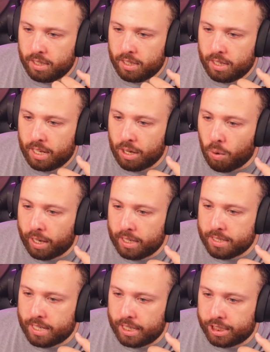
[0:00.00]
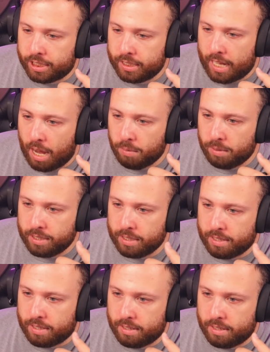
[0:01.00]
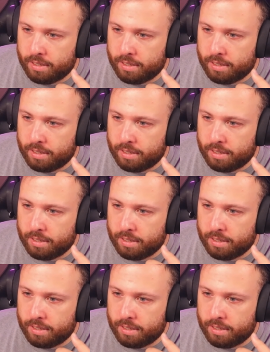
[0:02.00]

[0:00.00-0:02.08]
An organization that was